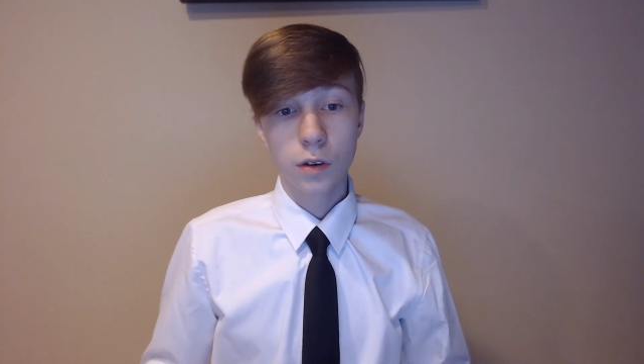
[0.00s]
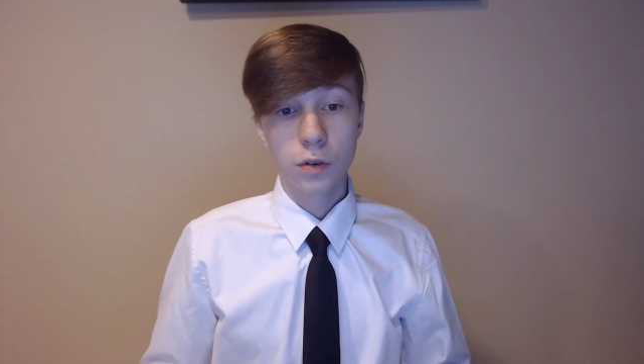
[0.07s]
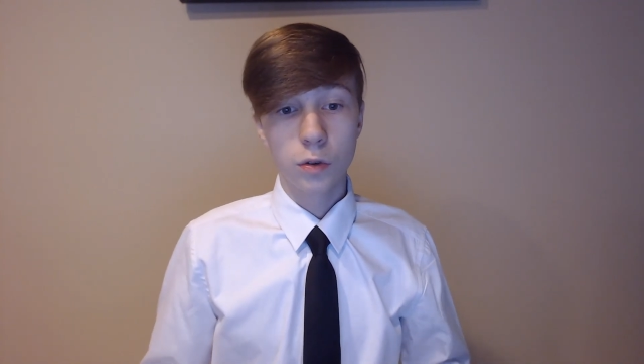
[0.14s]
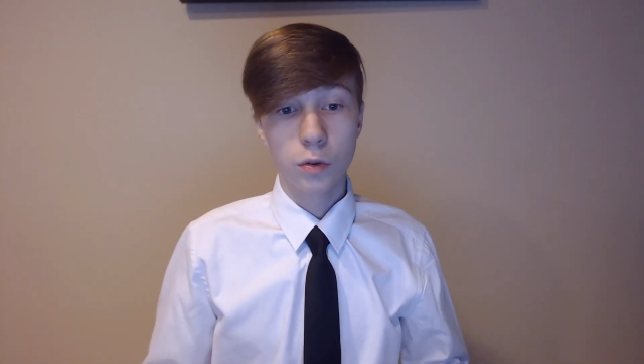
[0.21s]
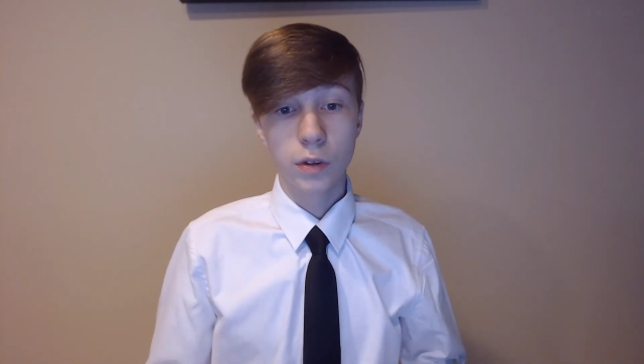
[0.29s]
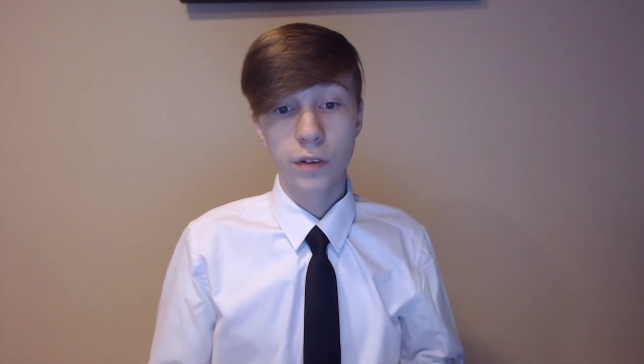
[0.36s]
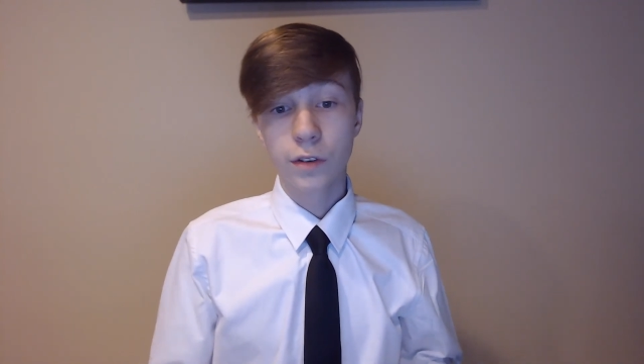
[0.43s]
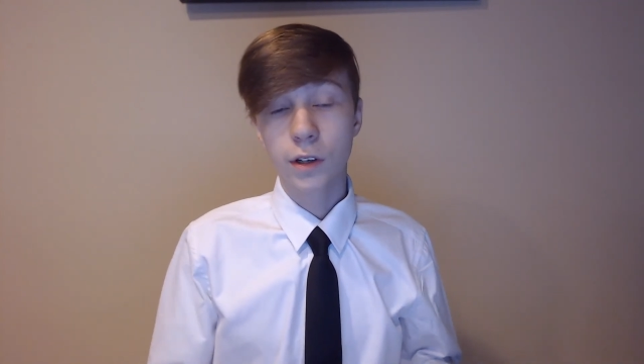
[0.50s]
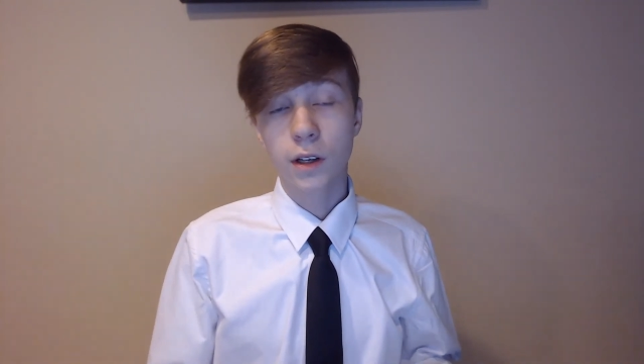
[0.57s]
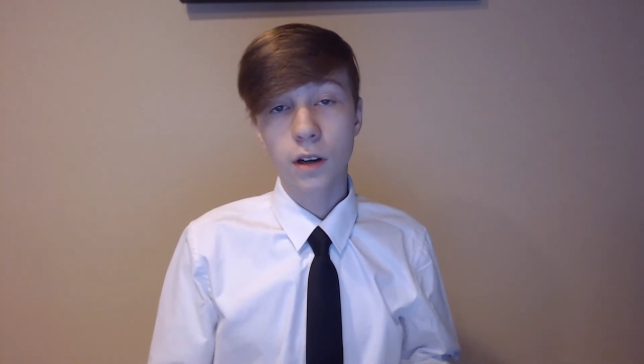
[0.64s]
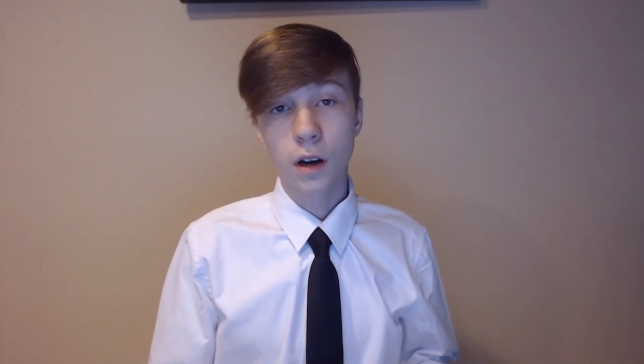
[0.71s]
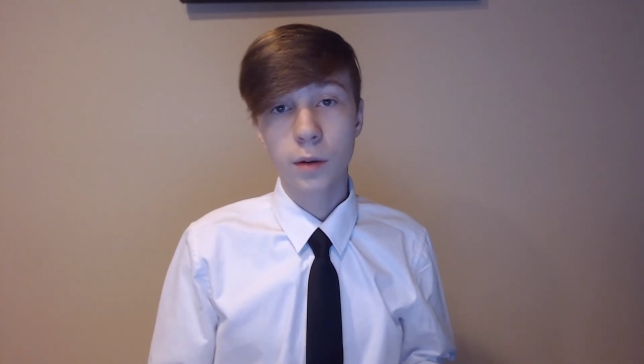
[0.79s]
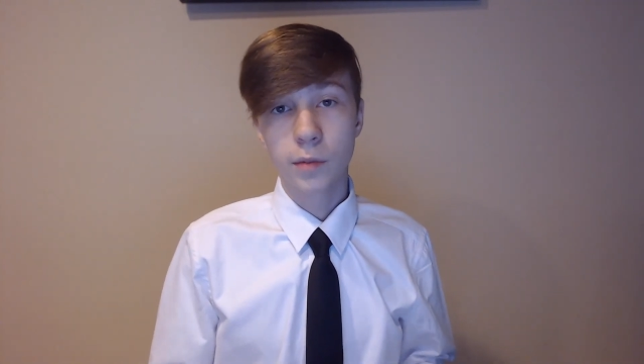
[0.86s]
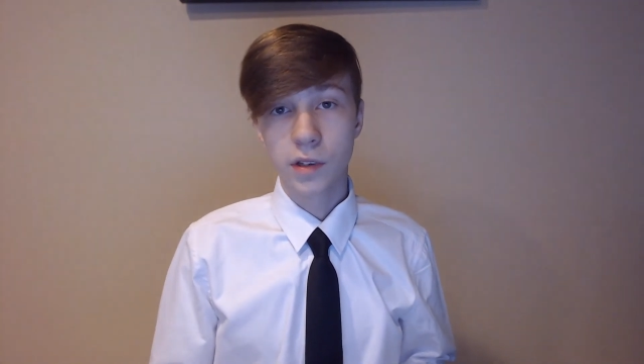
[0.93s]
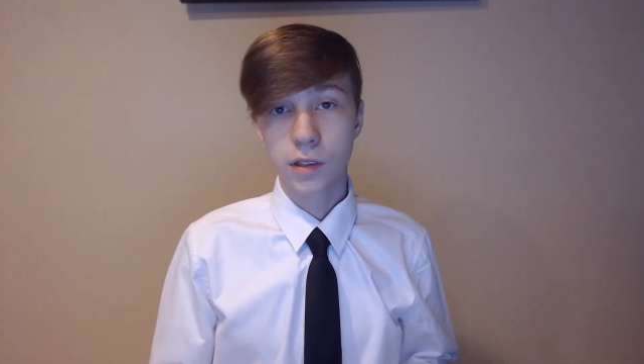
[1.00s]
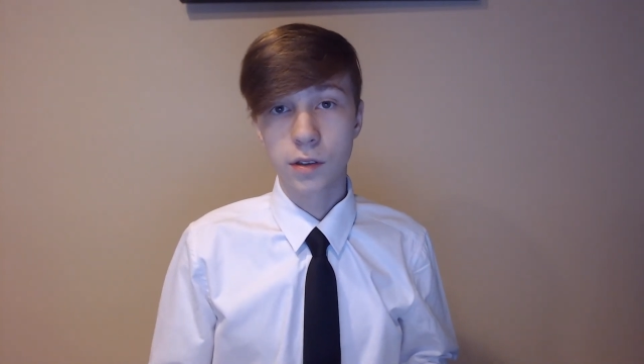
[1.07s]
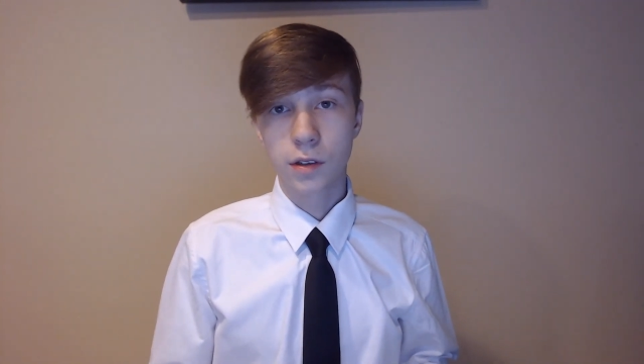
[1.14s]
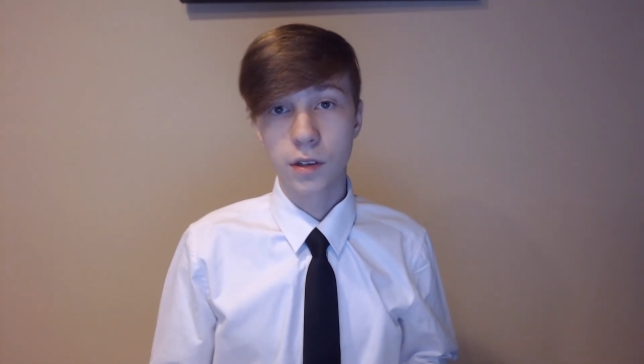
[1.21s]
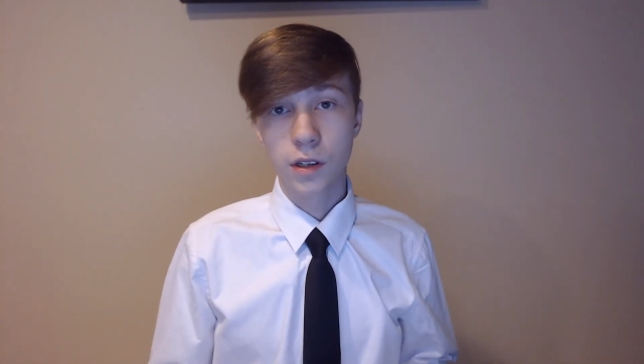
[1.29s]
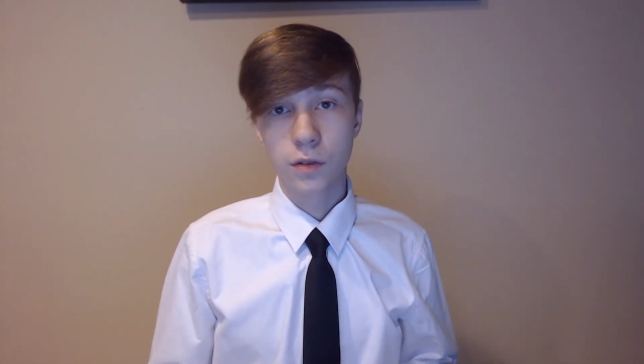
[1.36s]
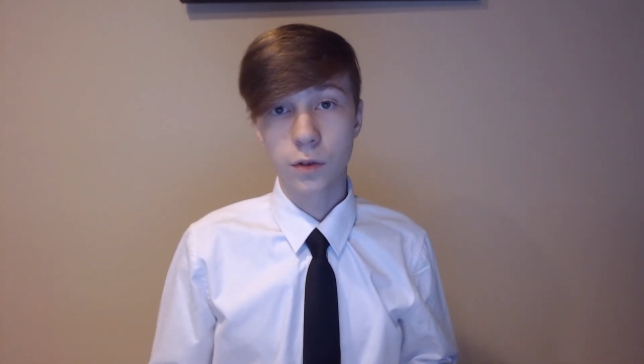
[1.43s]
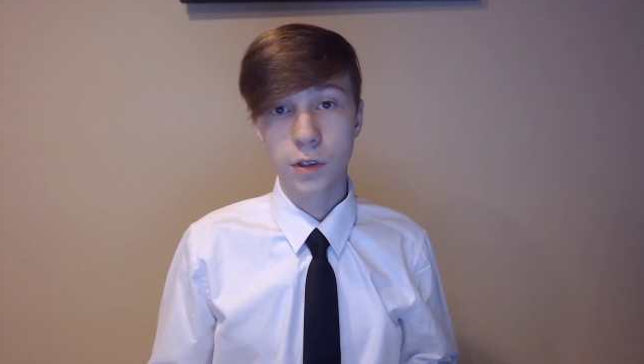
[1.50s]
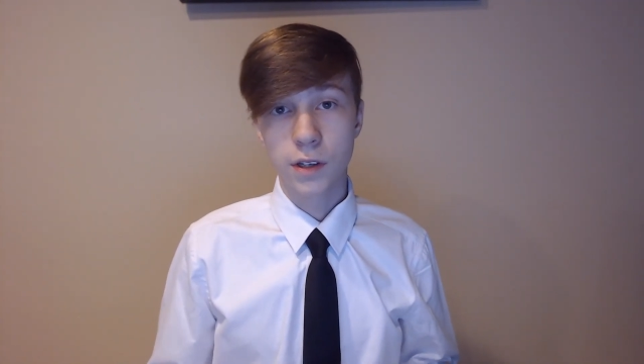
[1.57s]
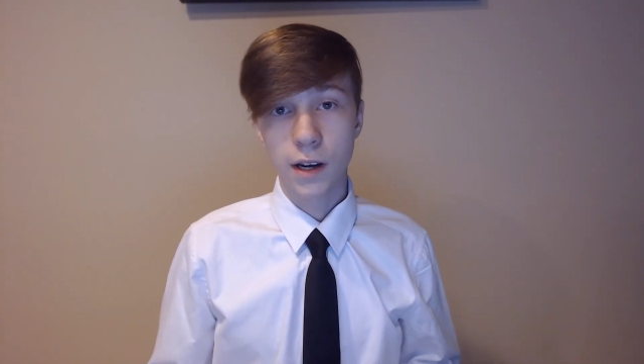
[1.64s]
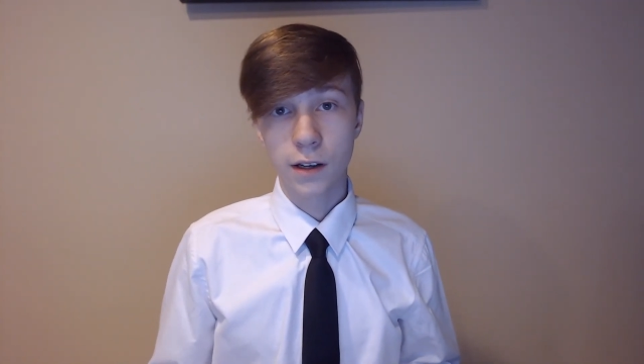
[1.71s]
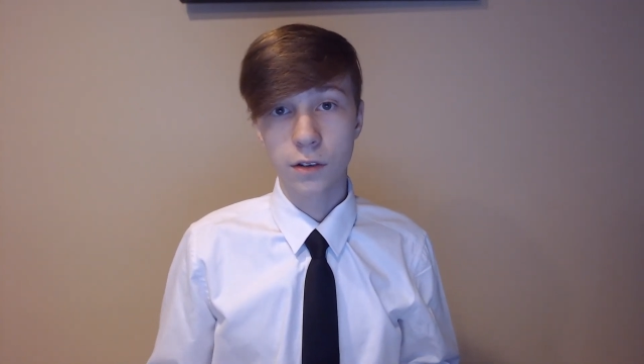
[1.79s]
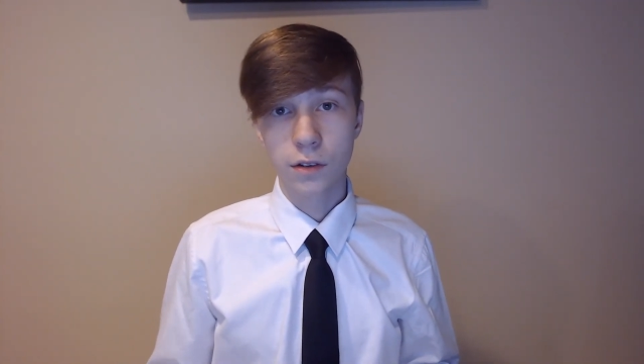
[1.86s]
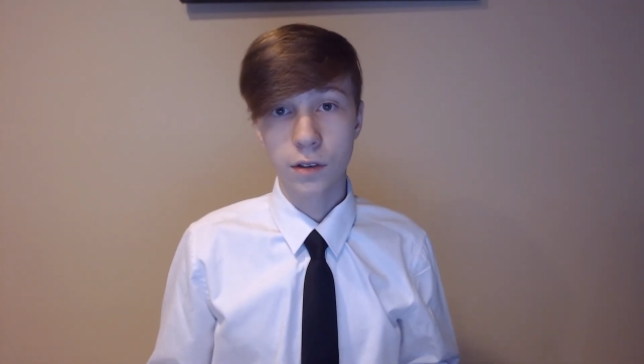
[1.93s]
to different economies to test for its
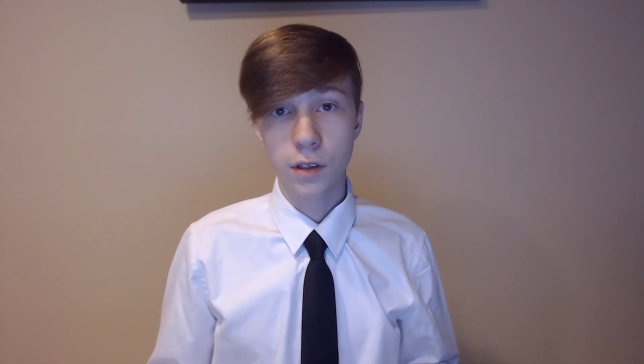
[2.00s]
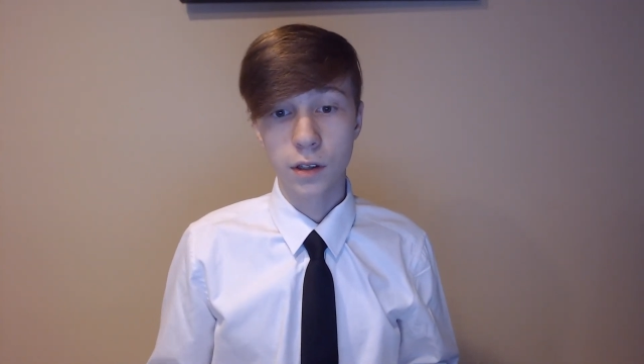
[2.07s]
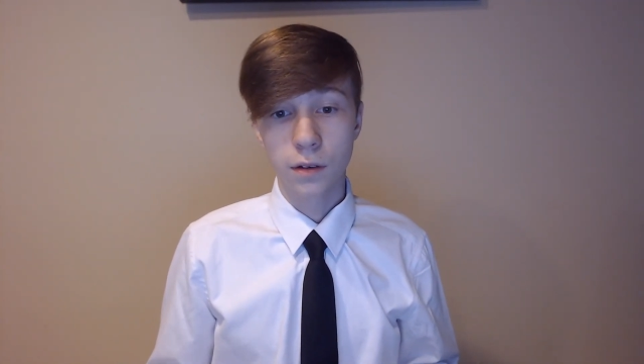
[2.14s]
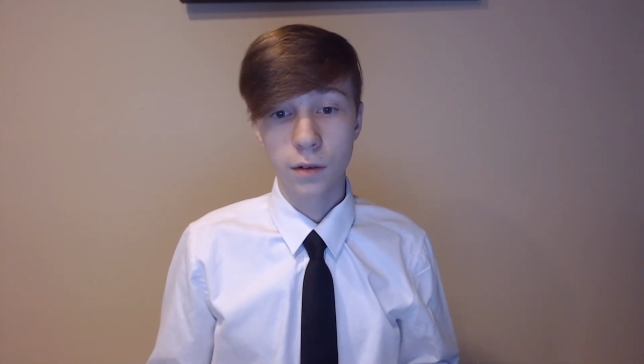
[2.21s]
accuracy.